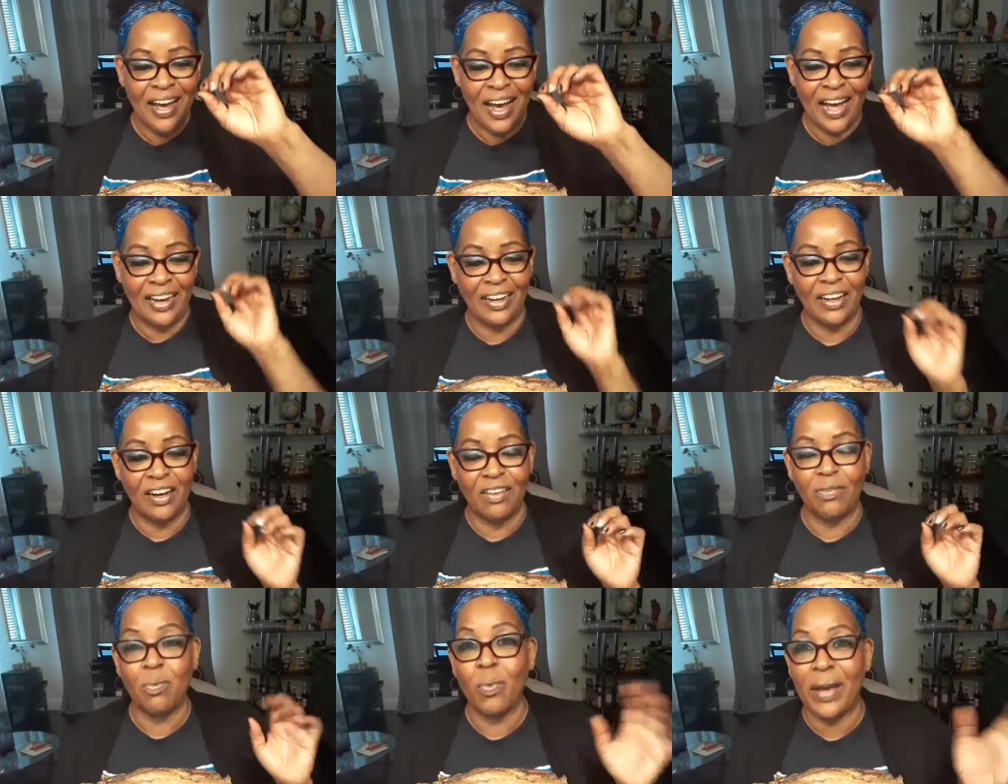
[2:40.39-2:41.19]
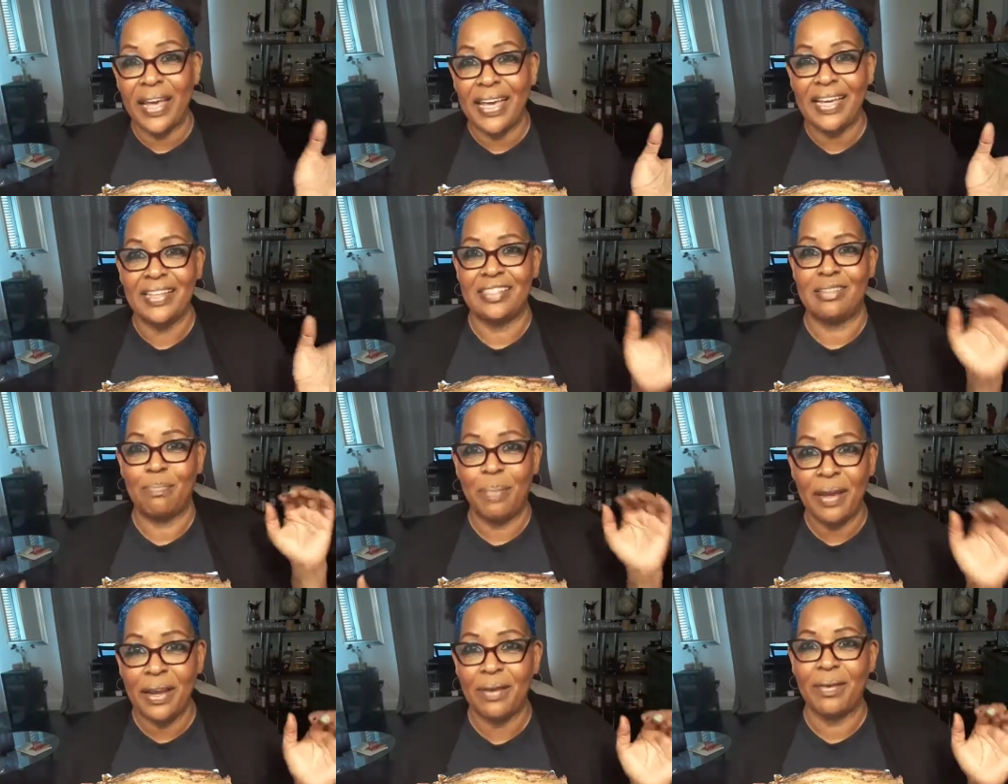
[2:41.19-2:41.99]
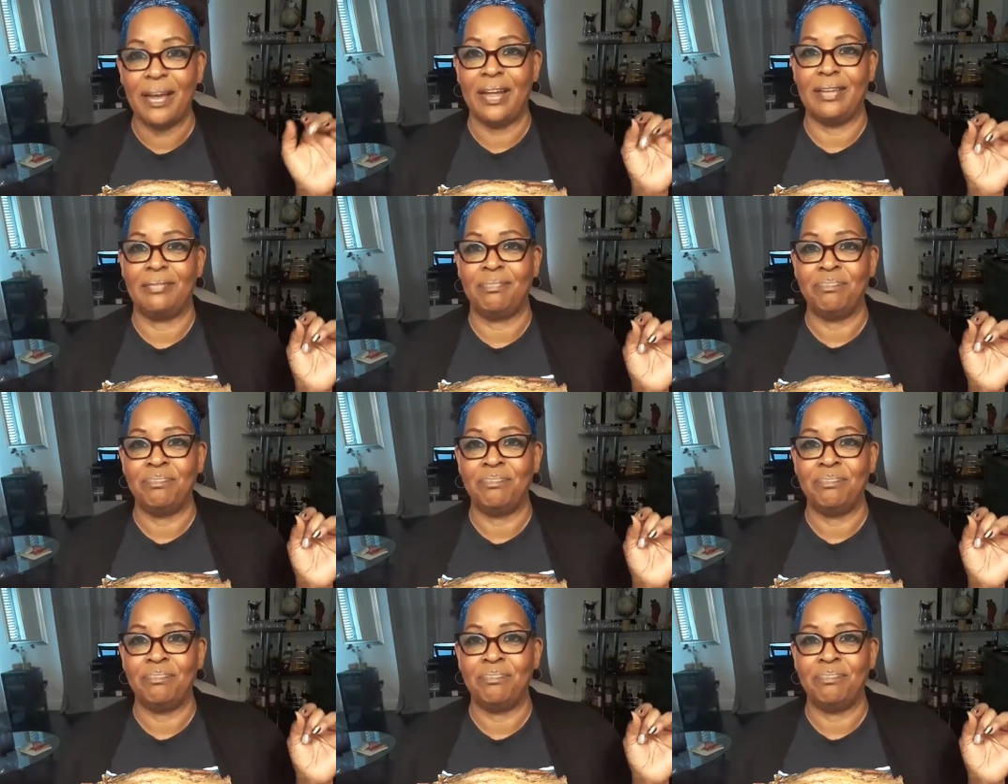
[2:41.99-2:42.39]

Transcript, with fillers: I love wings, period.